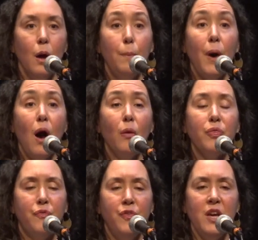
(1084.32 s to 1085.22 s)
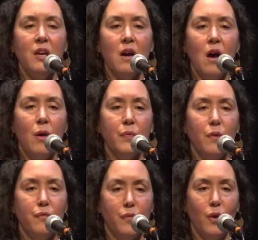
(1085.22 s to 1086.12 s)
Both feet on the
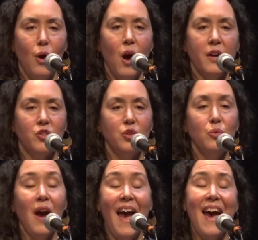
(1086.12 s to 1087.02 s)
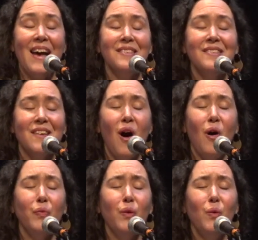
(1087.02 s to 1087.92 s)
floor, two hands
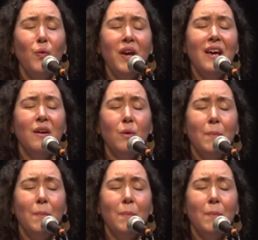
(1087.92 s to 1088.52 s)
on the wheel.